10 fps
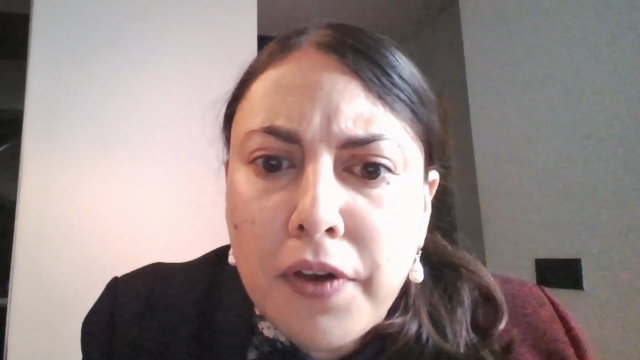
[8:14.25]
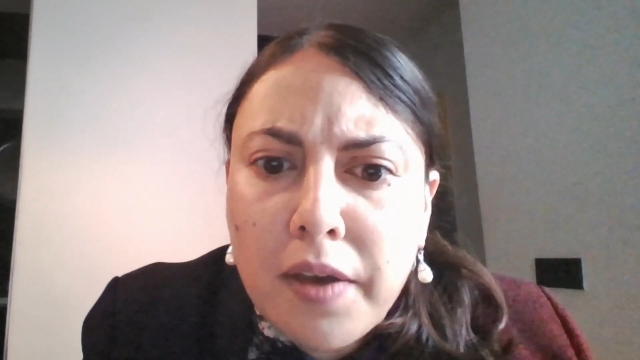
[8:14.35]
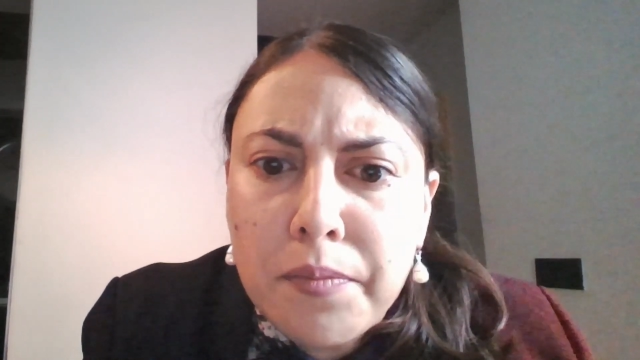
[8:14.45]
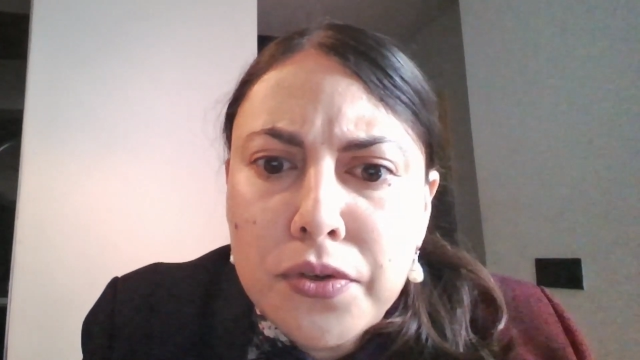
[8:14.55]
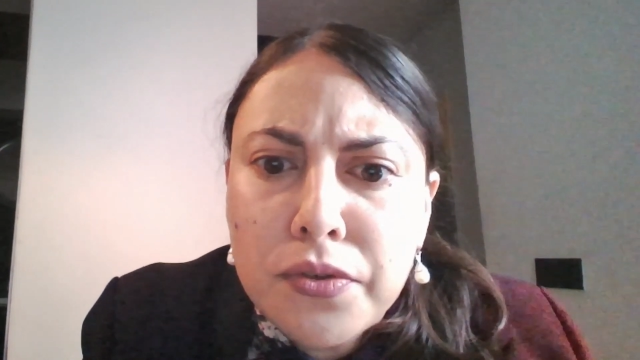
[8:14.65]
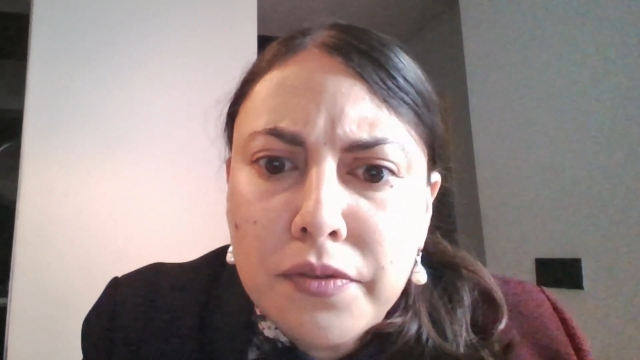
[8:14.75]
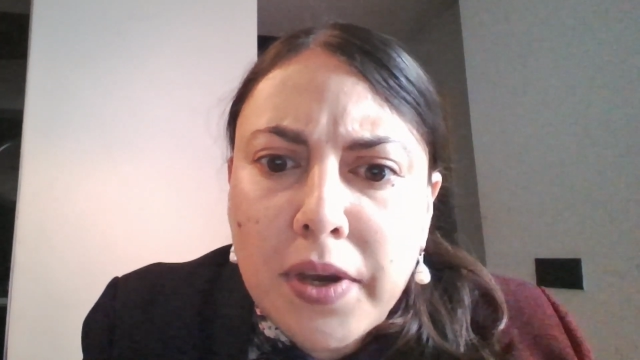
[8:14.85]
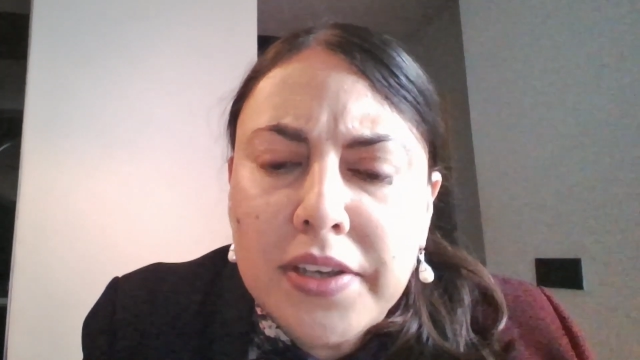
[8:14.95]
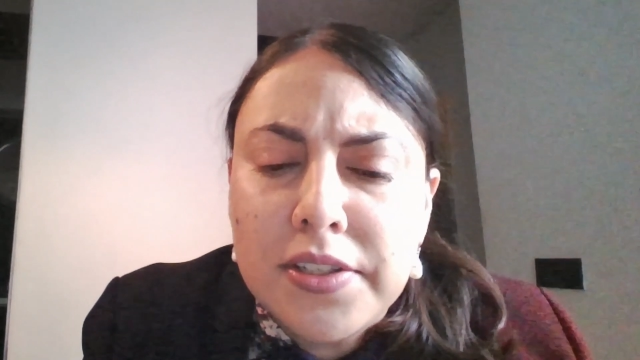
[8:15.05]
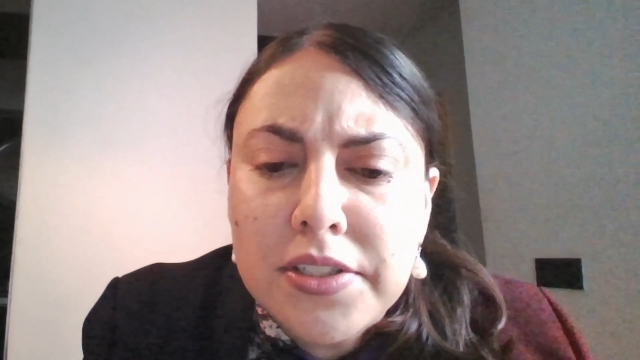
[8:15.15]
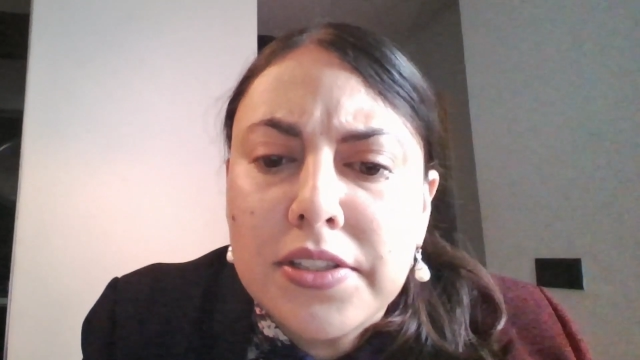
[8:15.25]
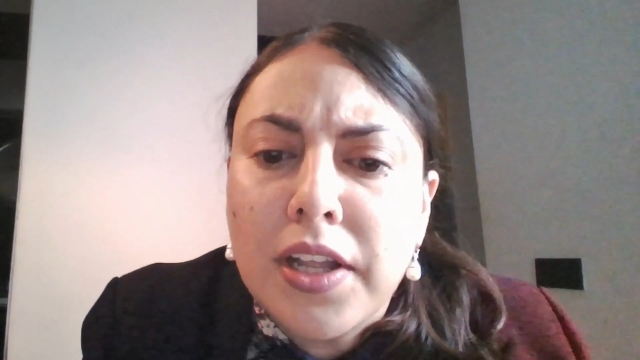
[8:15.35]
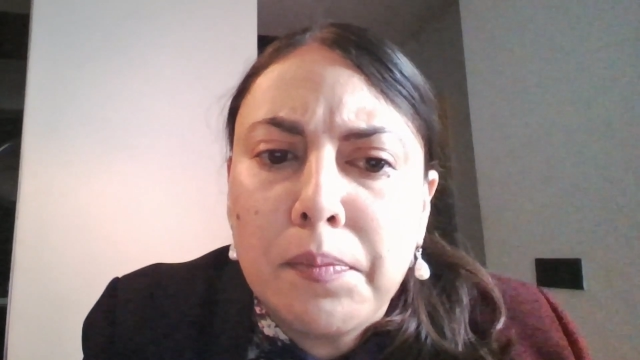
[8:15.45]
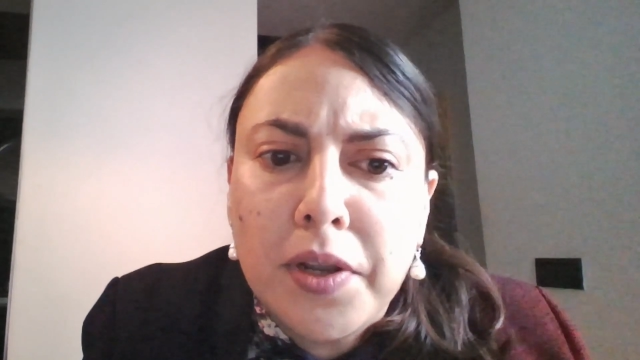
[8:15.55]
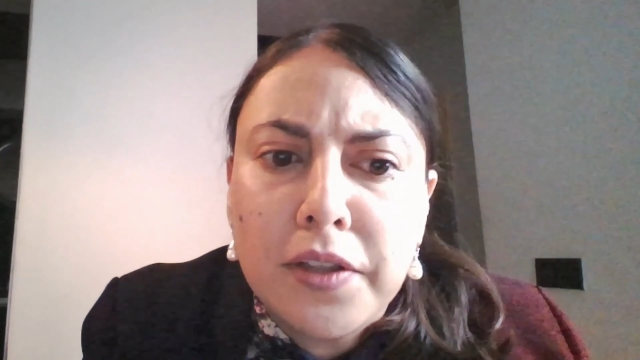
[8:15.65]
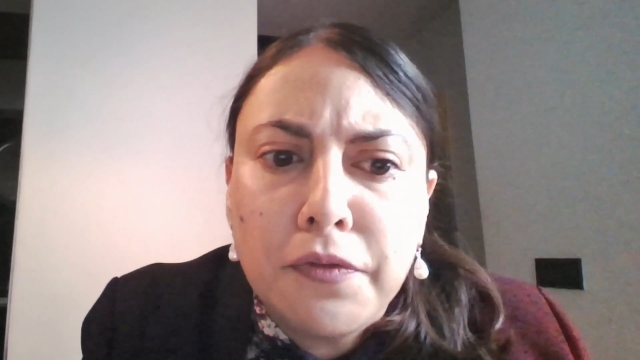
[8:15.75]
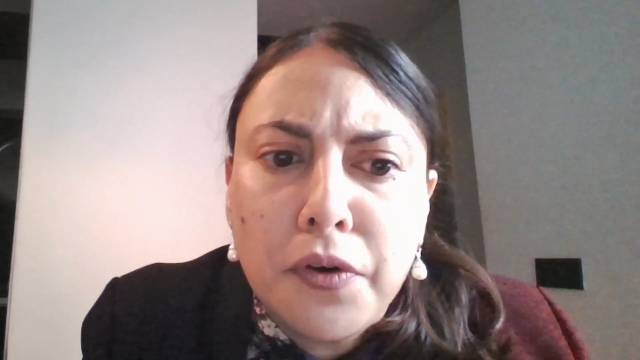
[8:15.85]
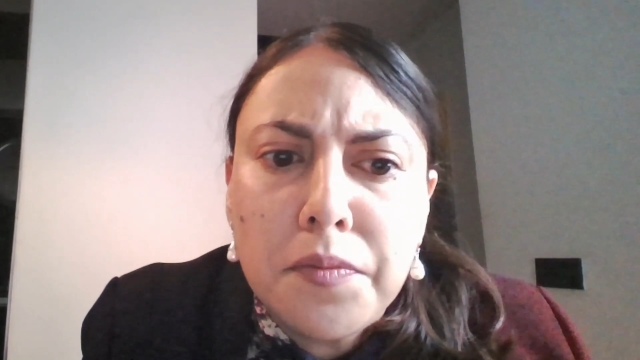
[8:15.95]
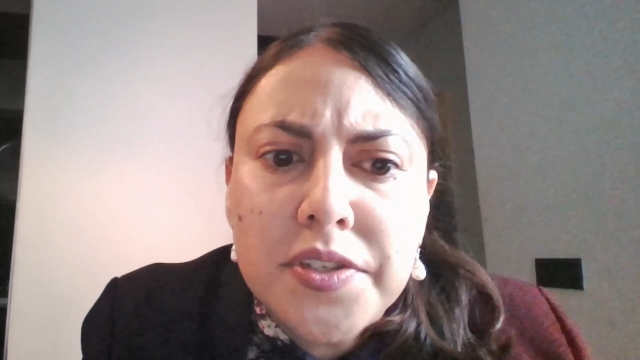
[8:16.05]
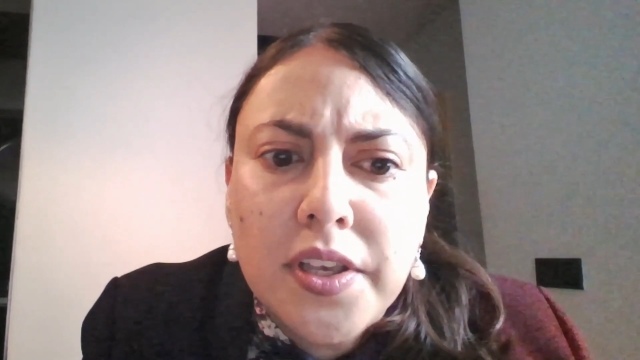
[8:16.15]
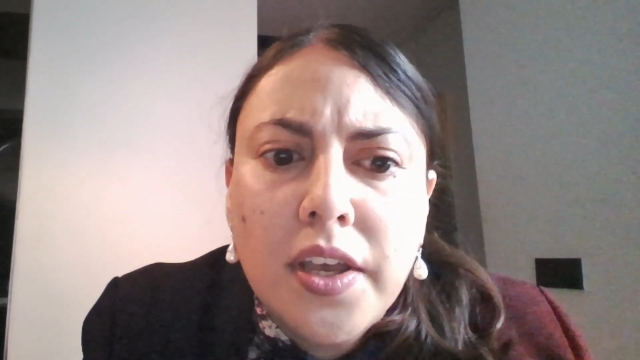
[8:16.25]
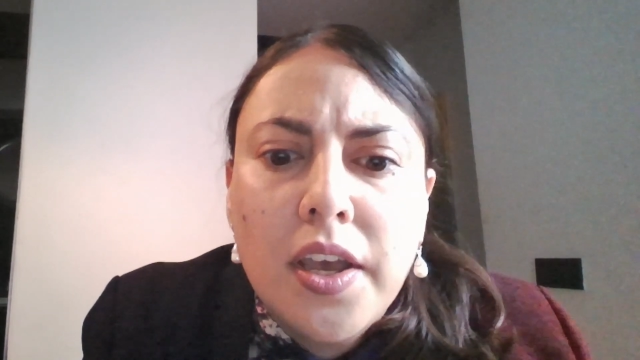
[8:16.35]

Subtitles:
abuse by digital platforms.